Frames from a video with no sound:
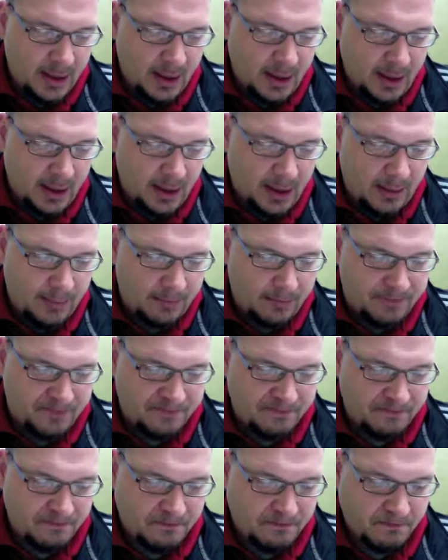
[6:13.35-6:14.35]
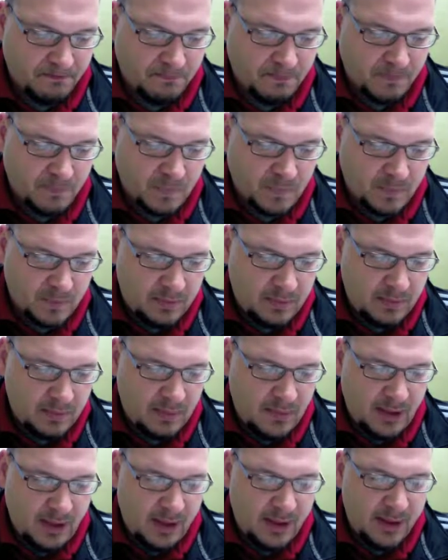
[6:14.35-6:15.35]

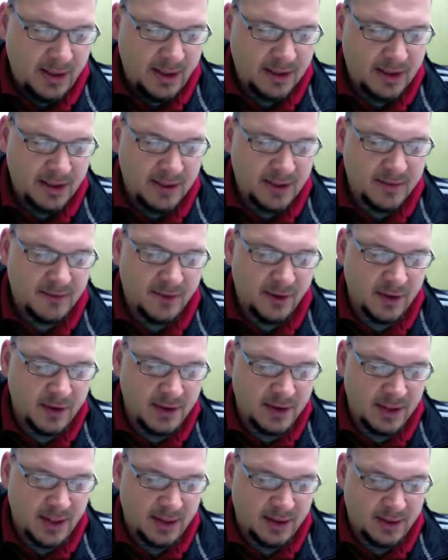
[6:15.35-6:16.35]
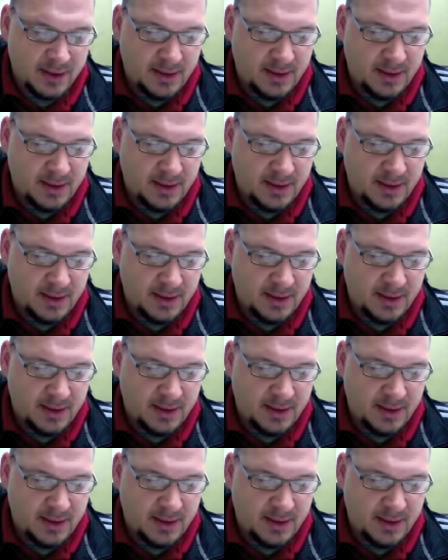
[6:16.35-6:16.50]
in this is in verse 6.